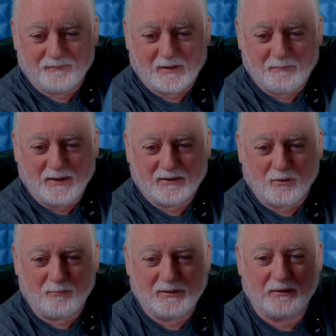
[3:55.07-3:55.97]

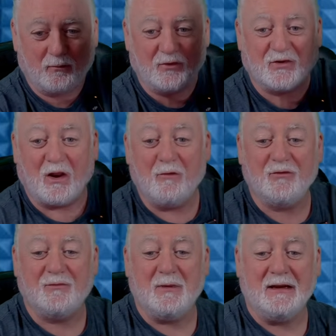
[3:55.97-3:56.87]
pickup here, which
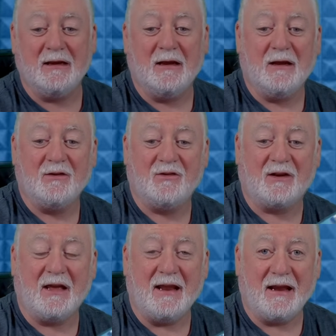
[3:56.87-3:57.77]
allows me to
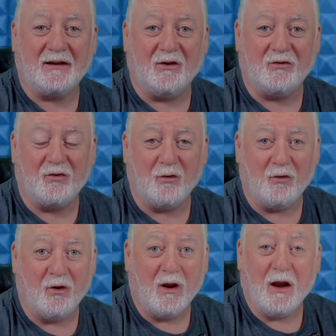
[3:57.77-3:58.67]
connect it
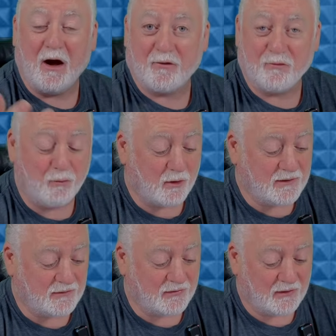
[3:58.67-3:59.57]
to a Roland